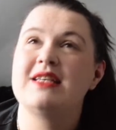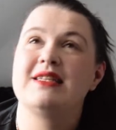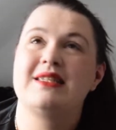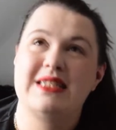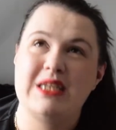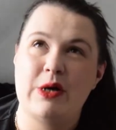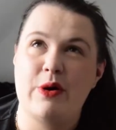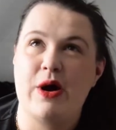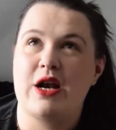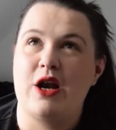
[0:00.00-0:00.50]

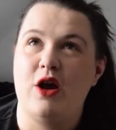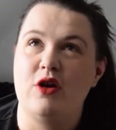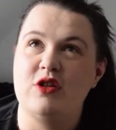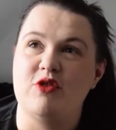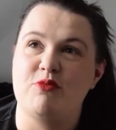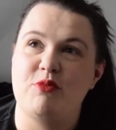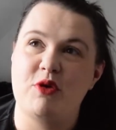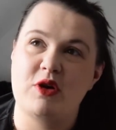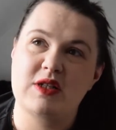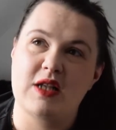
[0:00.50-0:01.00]
still had loads
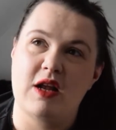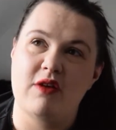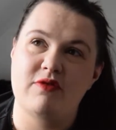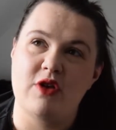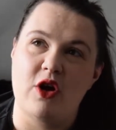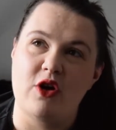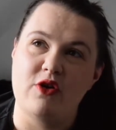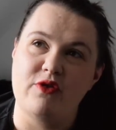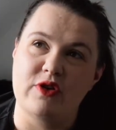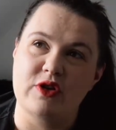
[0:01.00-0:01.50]
of books
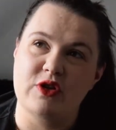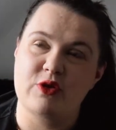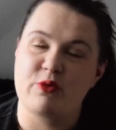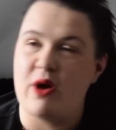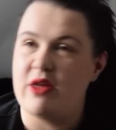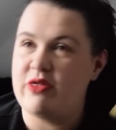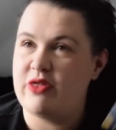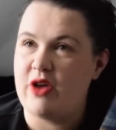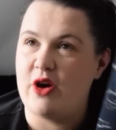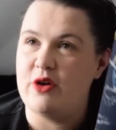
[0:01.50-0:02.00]
left over, so
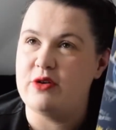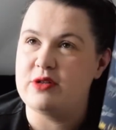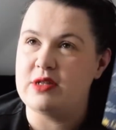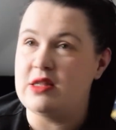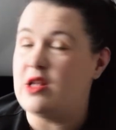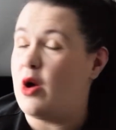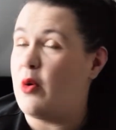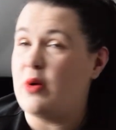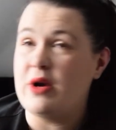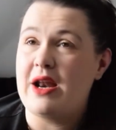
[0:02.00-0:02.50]
read those
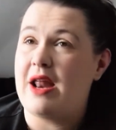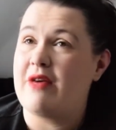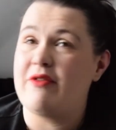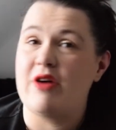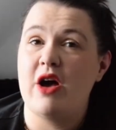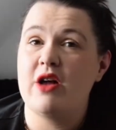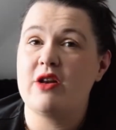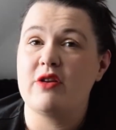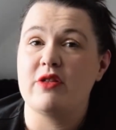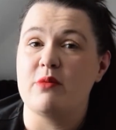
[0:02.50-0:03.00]
and no one had ever
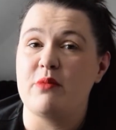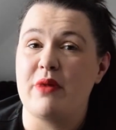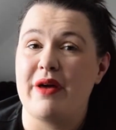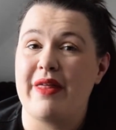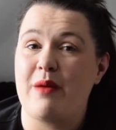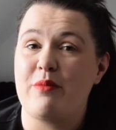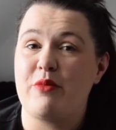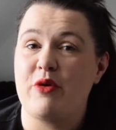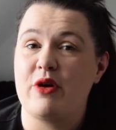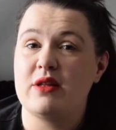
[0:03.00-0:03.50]
heard of them by
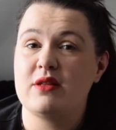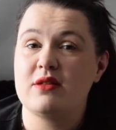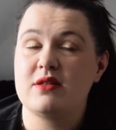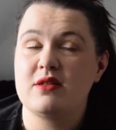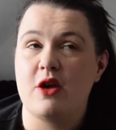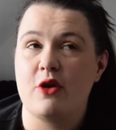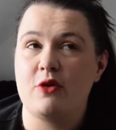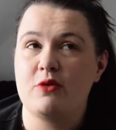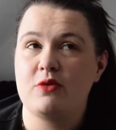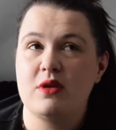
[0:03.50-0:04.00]
that point,
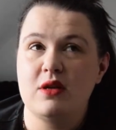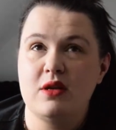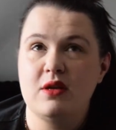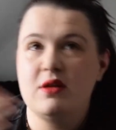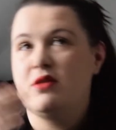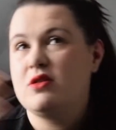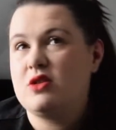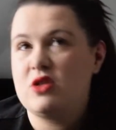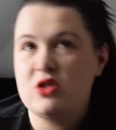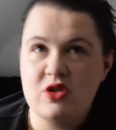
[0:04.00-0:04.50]
so
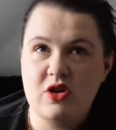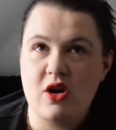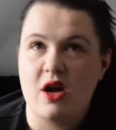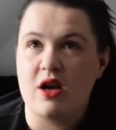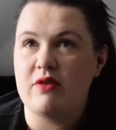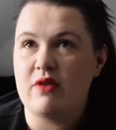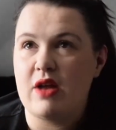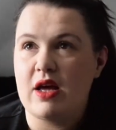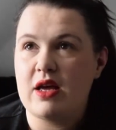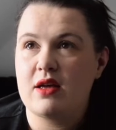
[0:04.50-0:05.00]
it's kind
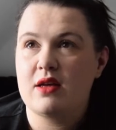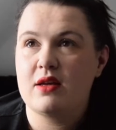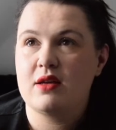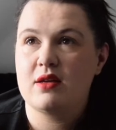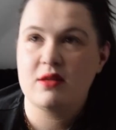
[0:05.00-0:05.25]
of like